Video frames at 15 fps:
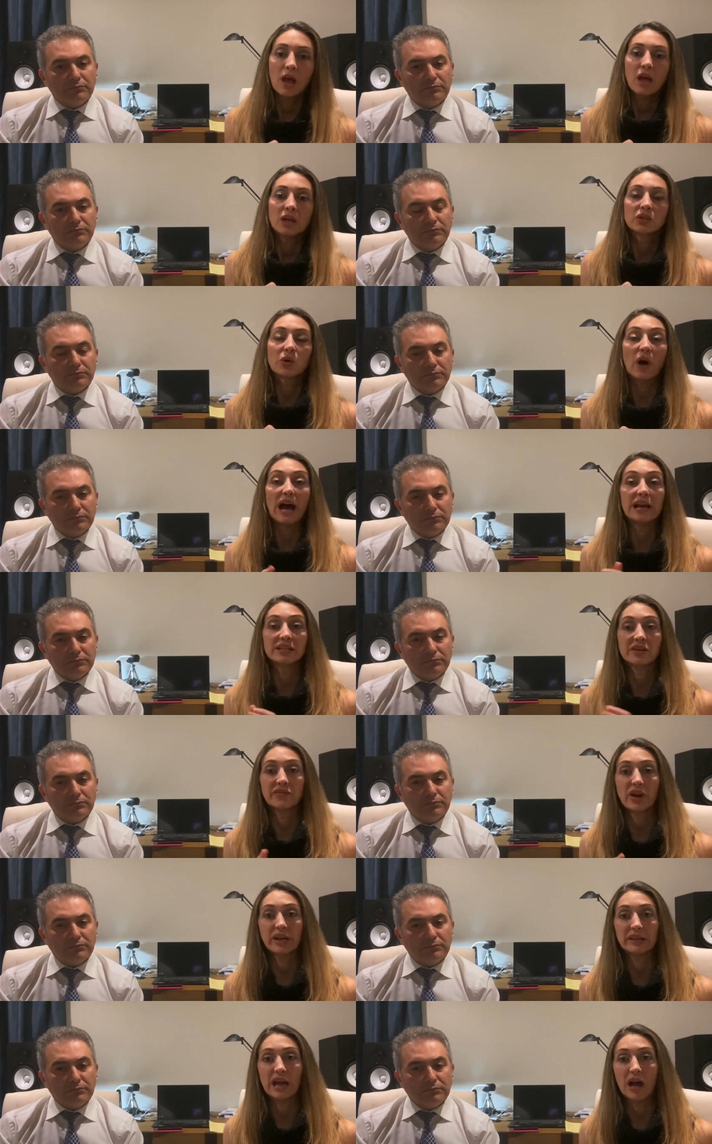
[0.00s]
Speaker 1: So as of
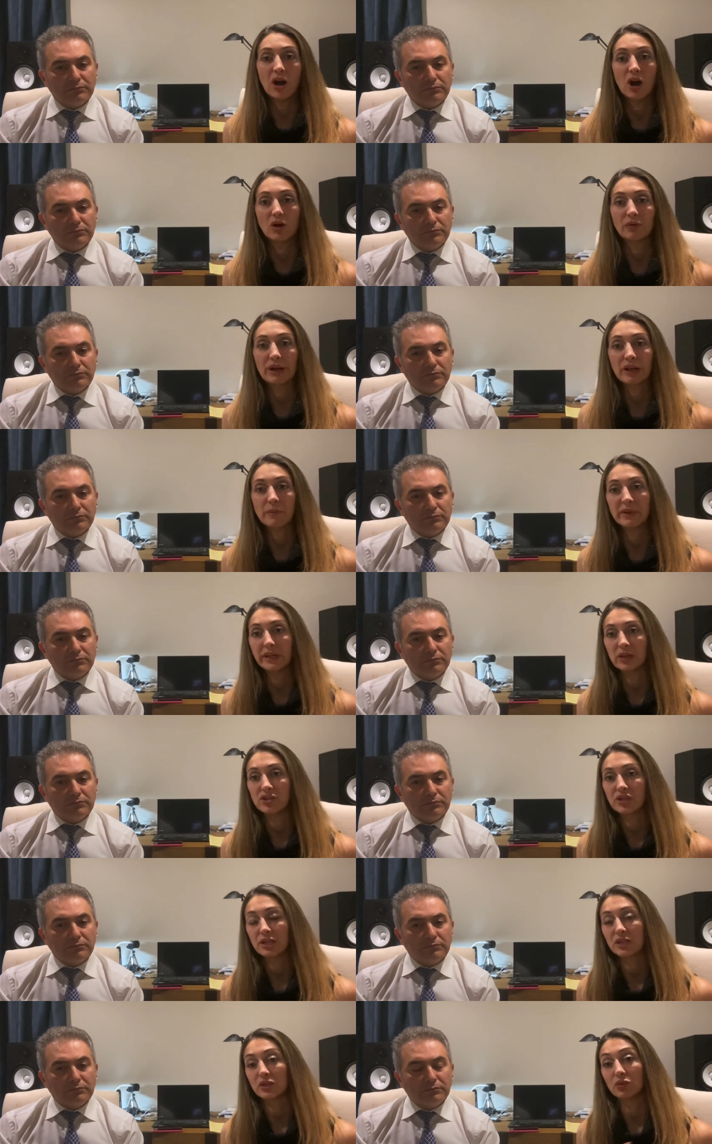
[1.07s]
right now, our
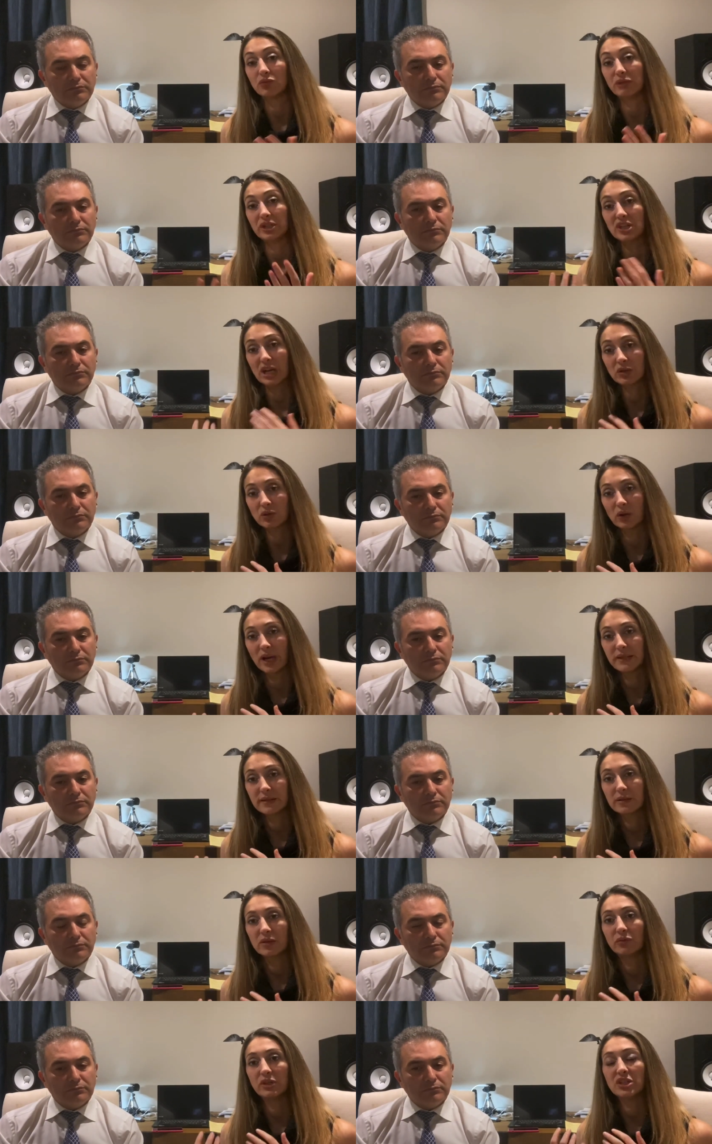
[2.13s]
recommendation is to reach out to us,
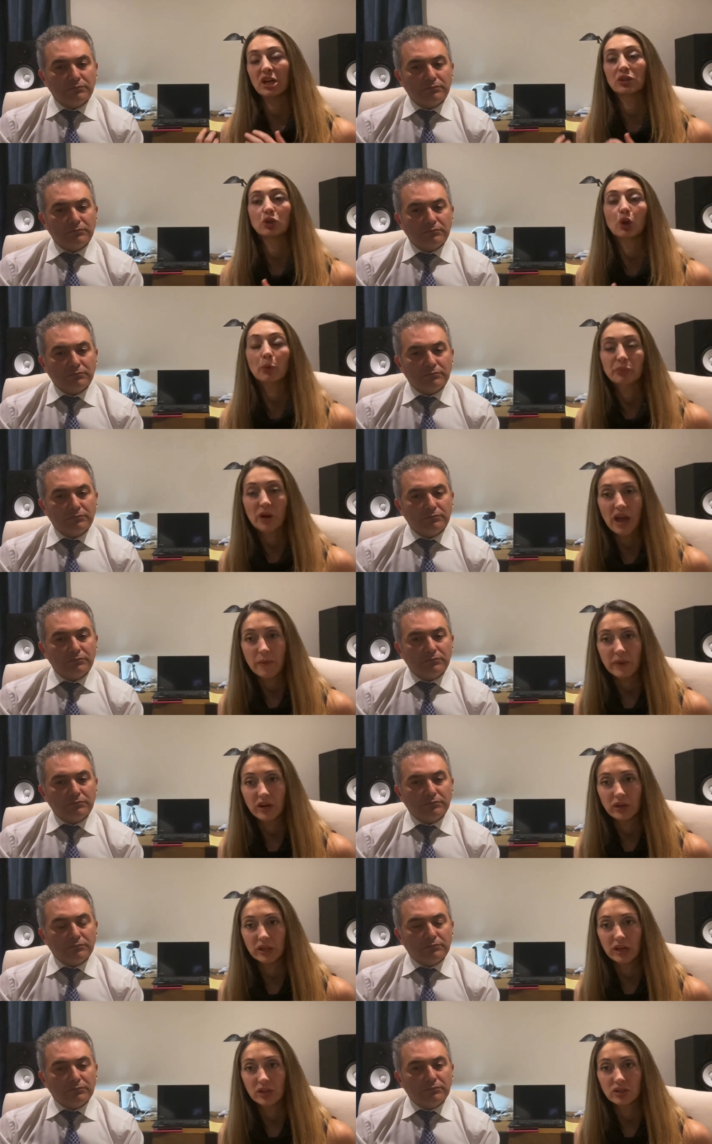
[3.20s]
reach out to your
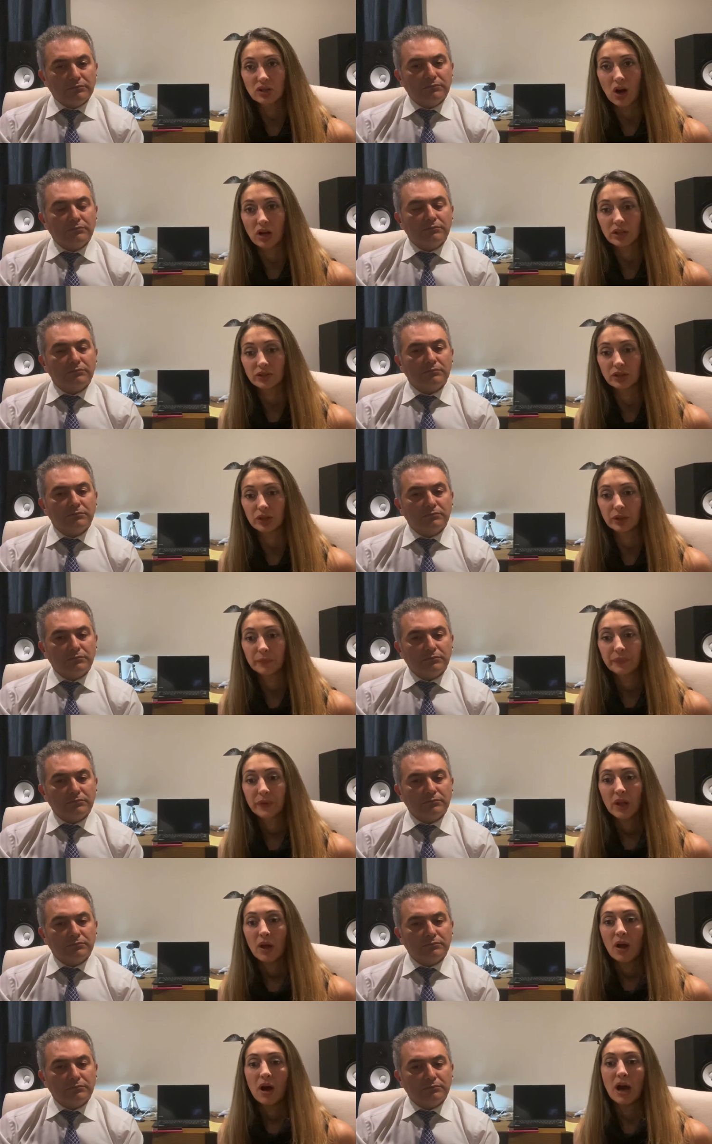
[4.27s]
primary care doctor,
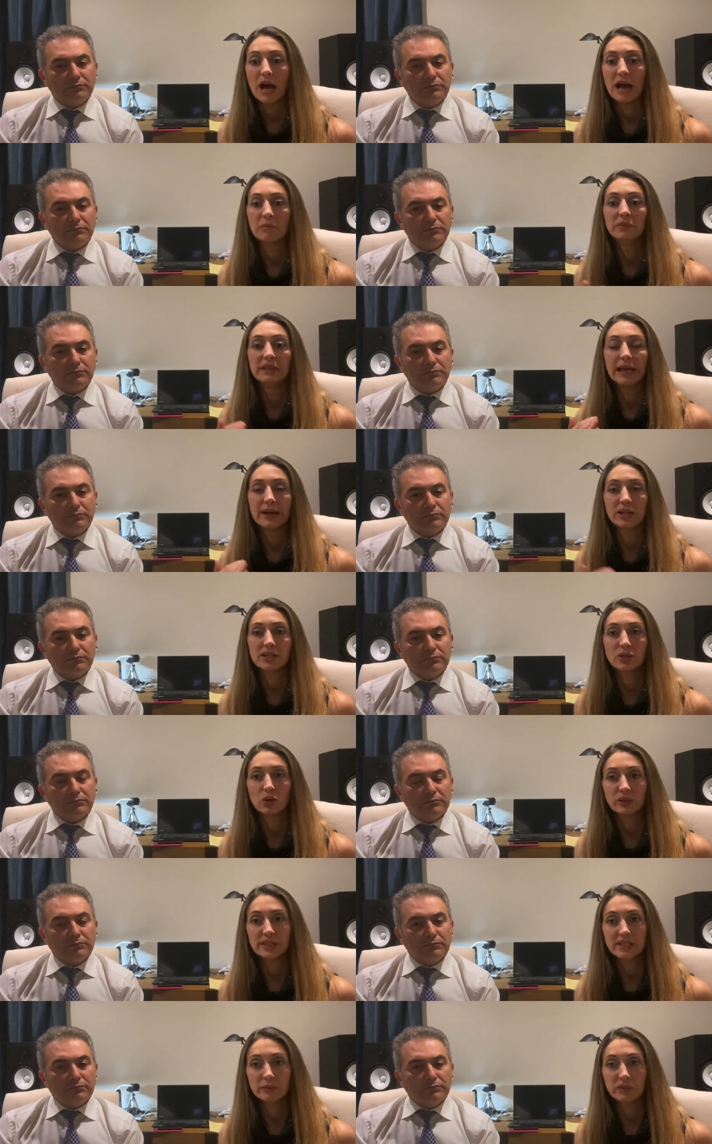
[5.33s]
um, let us know
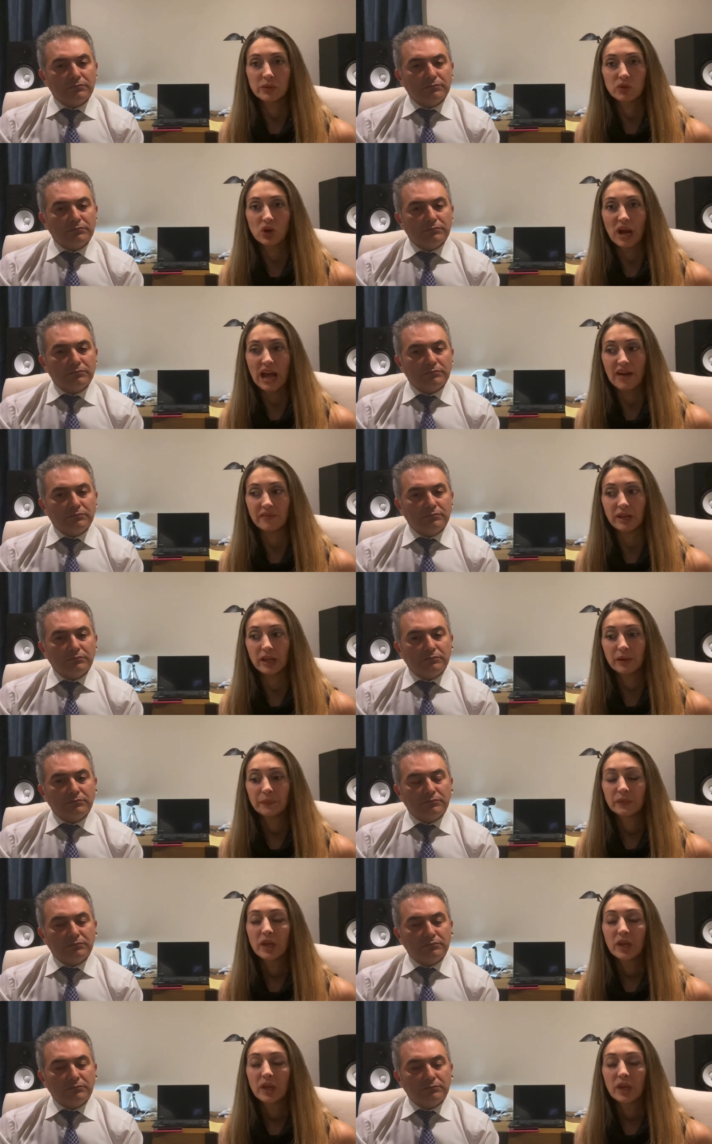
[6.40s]
the symptoms you're having.